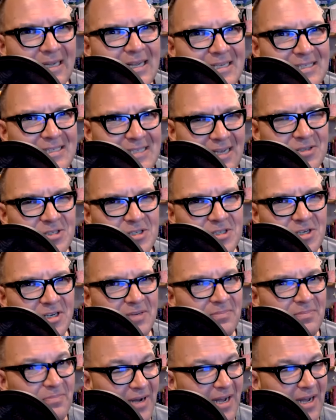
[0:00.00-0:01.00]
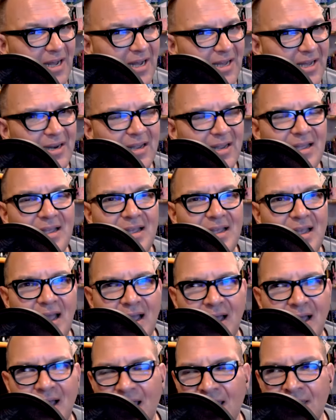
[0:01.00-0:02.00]
sounds good but
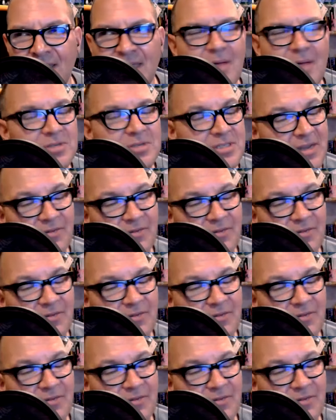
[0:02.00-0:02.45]
uh, and it's, that was